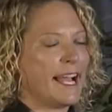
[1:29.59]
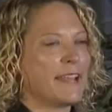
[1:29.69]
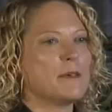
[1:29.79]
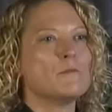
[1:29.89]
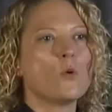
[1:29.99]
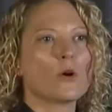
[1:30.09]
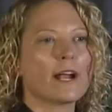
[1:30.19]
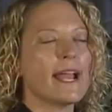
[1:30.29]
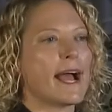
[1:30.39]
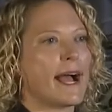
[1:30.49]
And the more
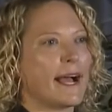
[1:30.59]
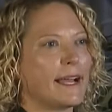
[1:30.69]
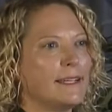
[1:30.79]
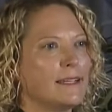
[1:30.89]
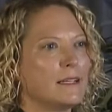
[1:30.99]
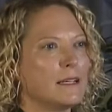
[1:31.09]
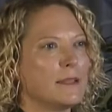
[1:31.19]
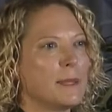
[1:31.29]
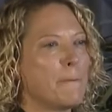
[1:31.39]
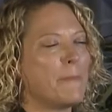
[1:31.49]
I had,
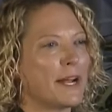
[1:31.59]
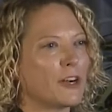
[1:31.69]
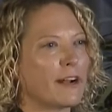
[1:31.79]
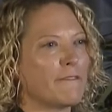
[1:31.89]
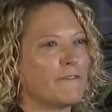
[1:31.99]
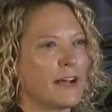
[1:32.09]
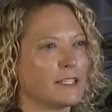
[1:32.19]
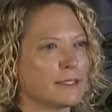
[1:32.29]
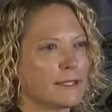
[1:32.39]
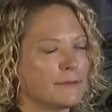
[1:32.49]
the better I
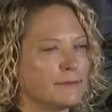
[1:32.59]
felt.